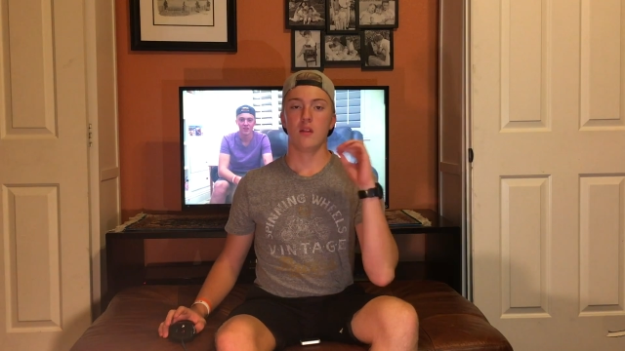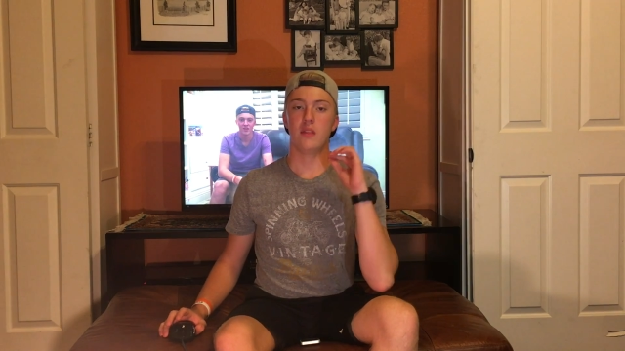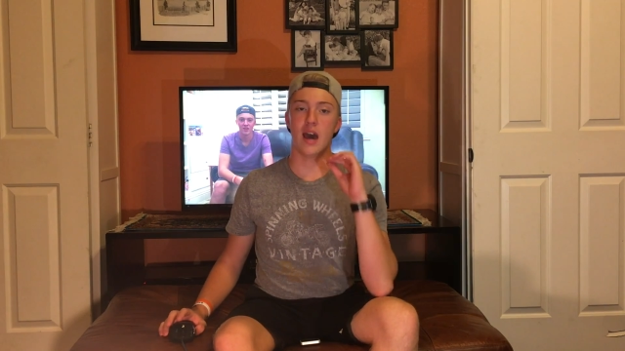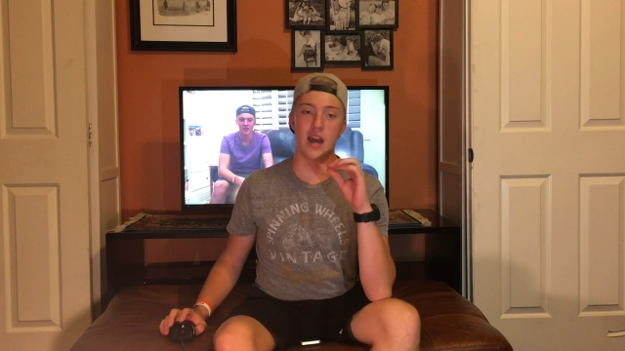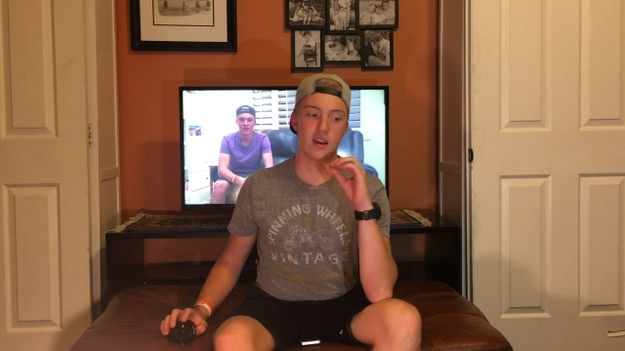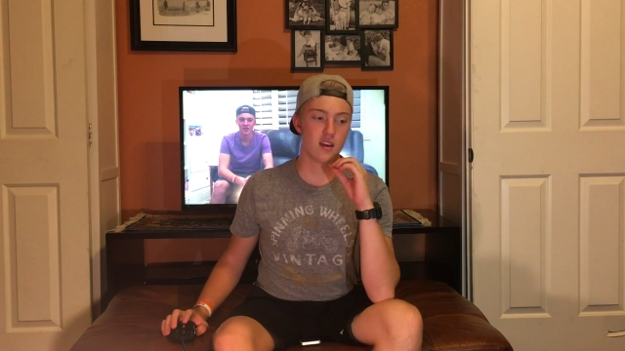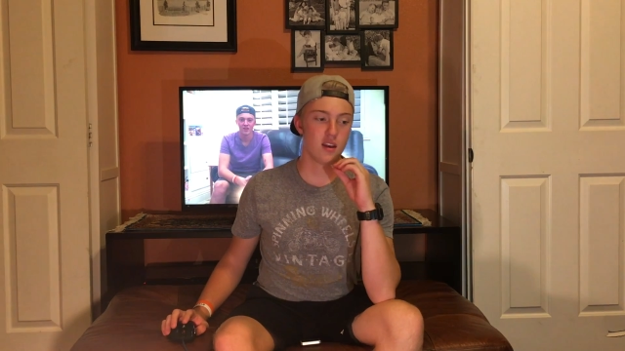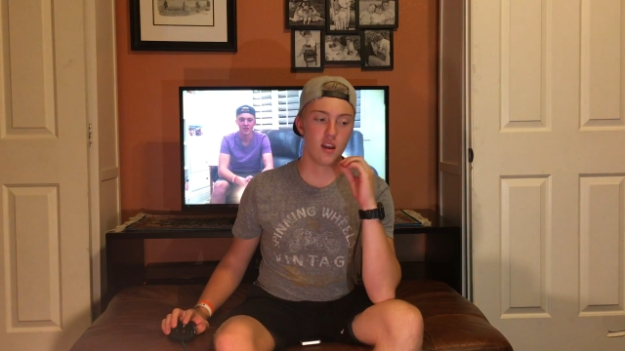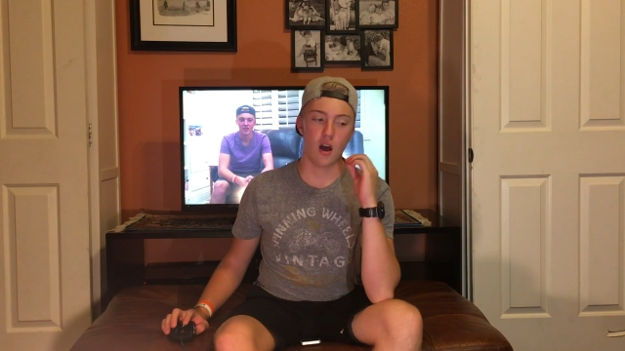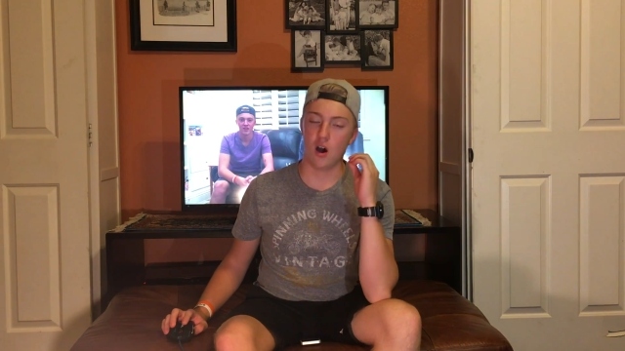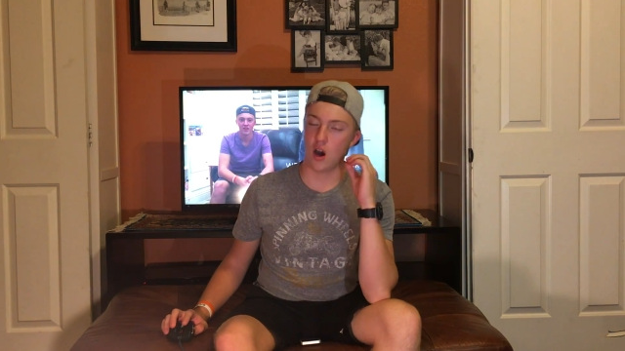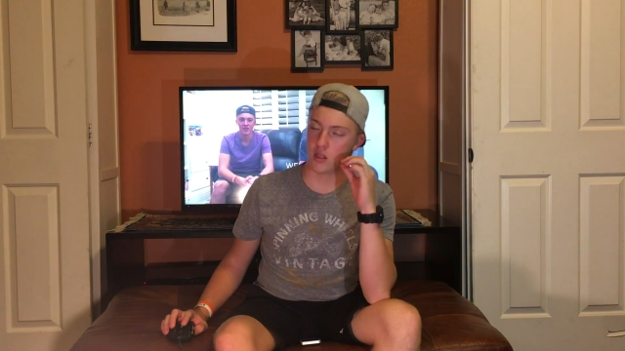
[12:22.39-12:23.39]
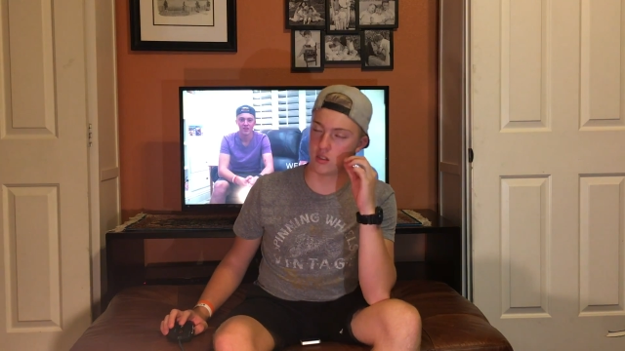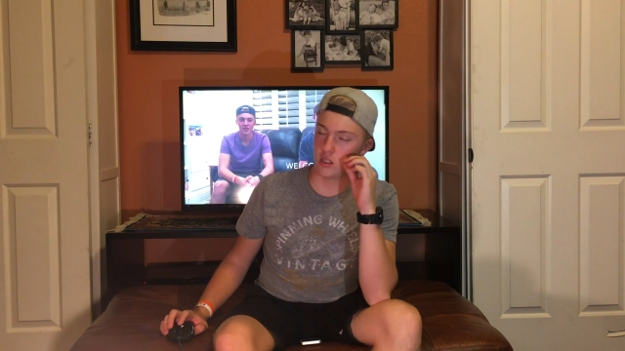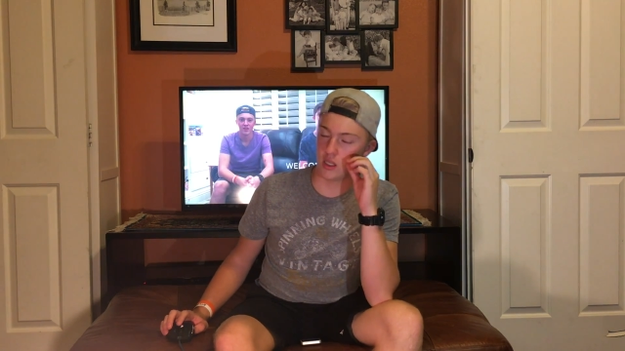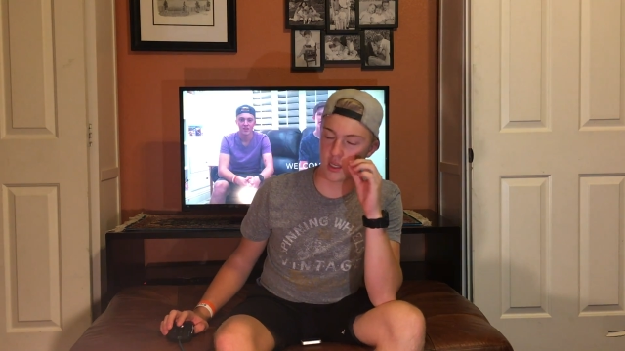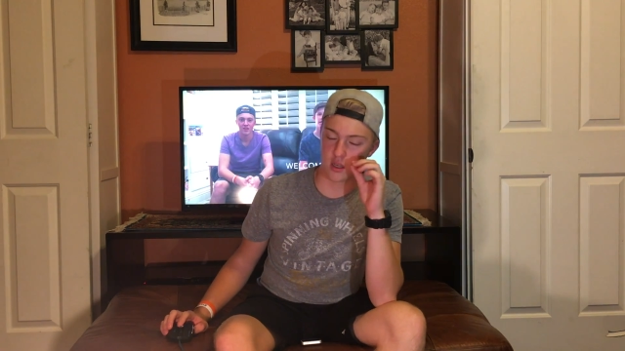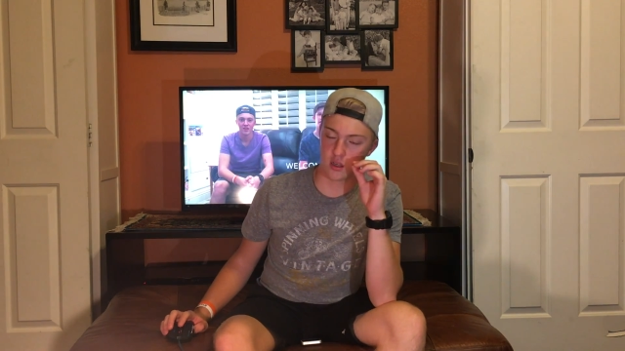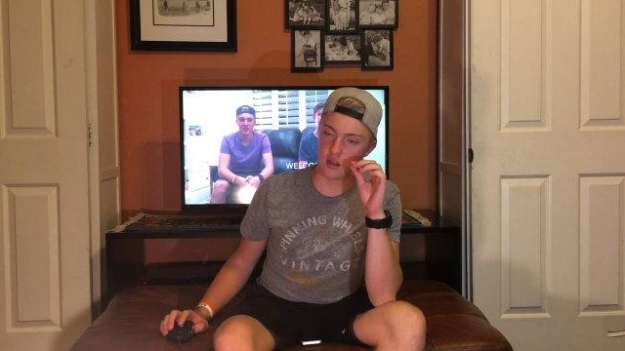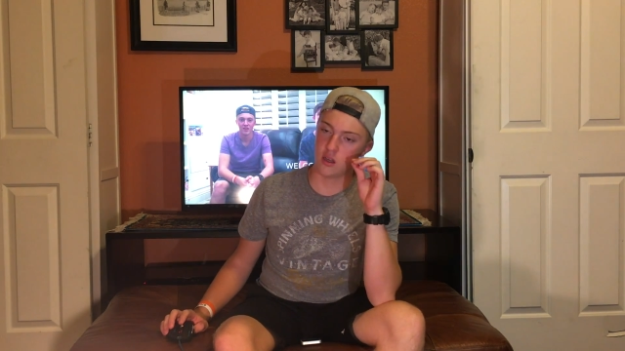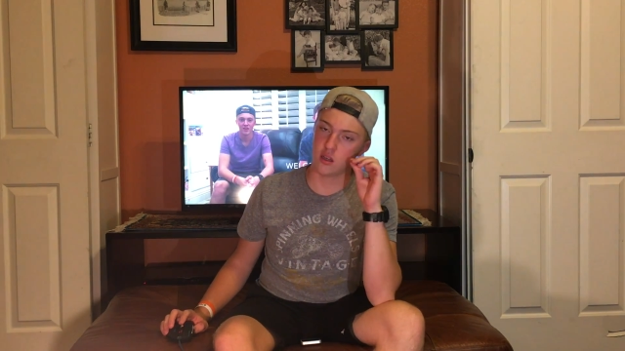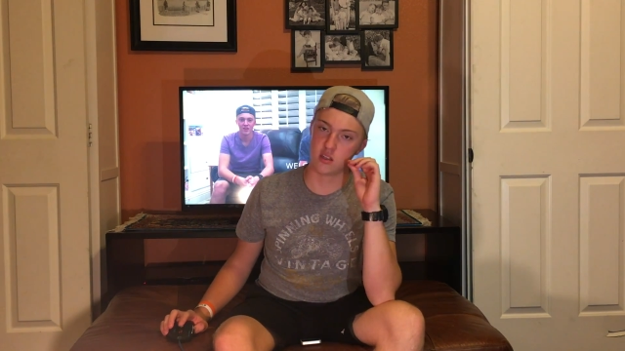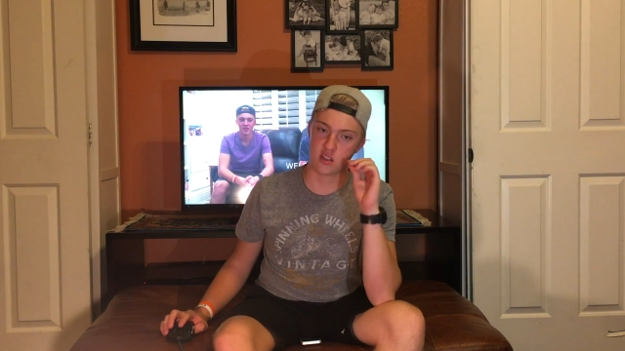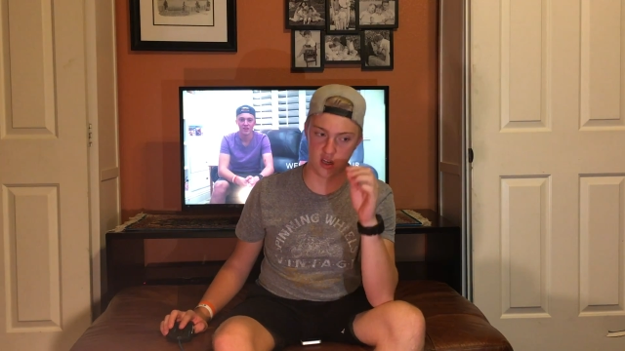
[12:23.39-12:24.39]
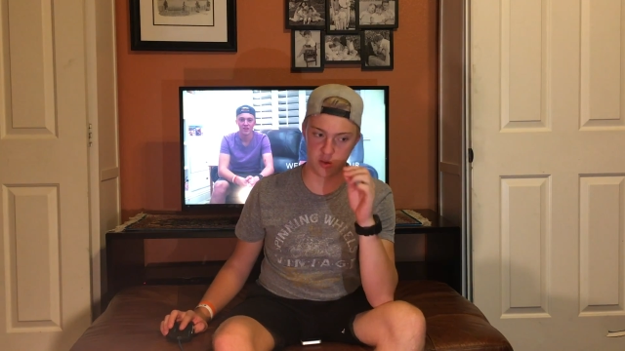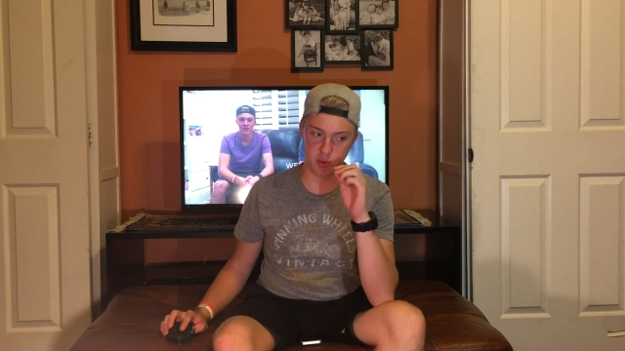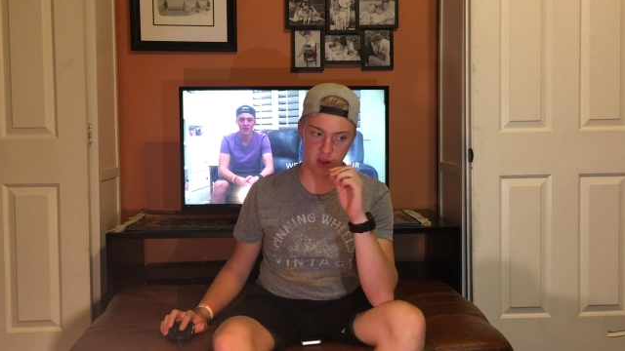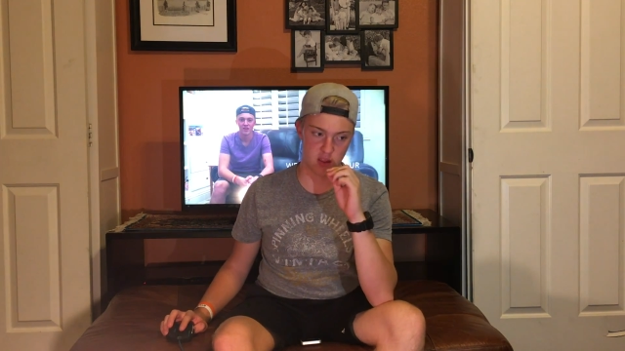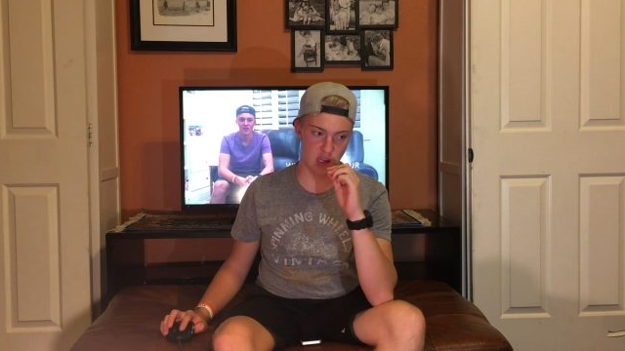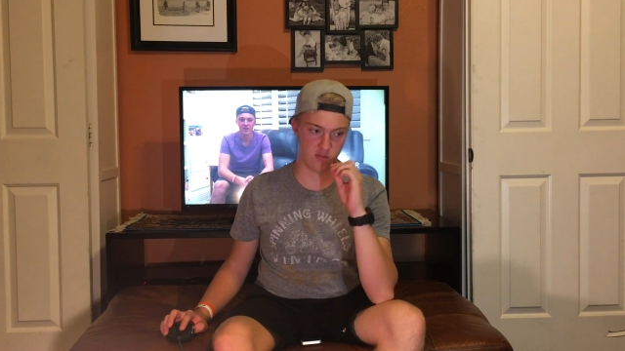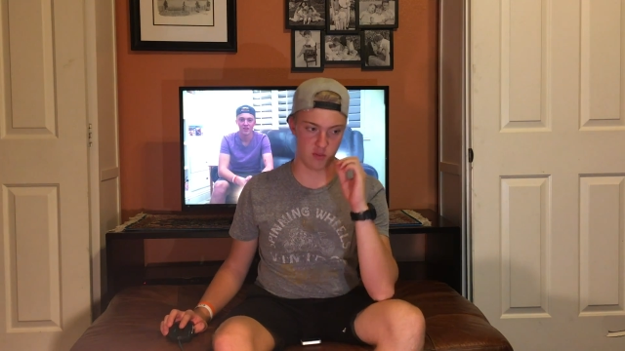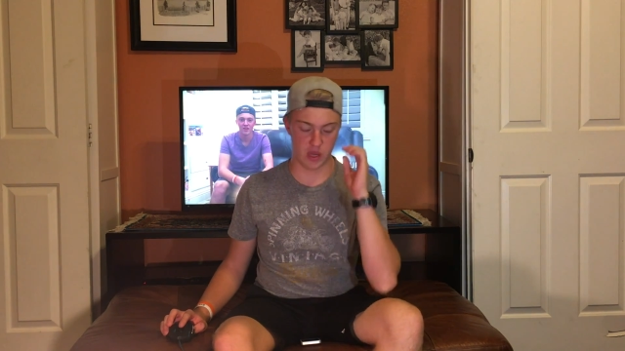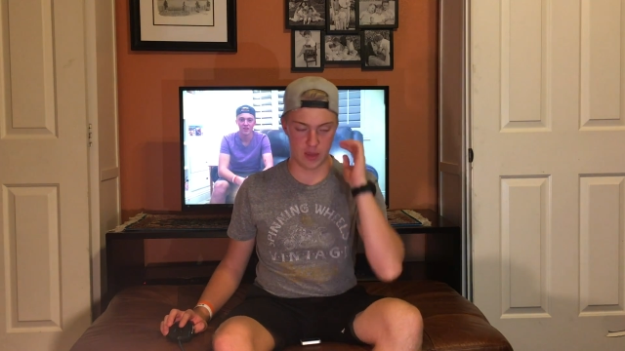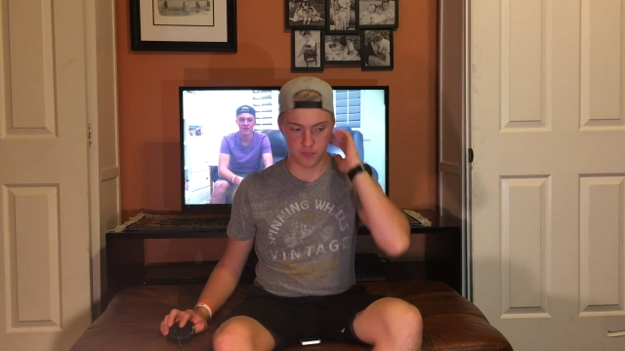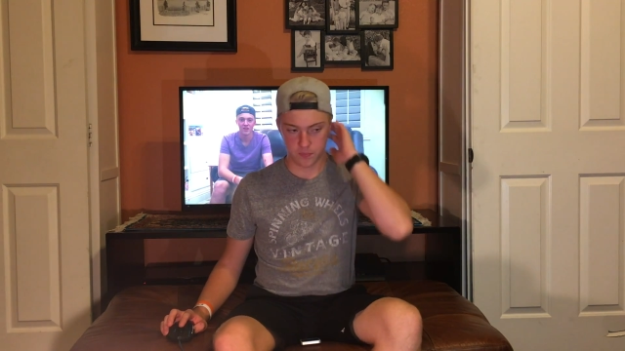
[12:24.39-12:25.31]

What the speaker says: That, honestly, is such a big thing for me.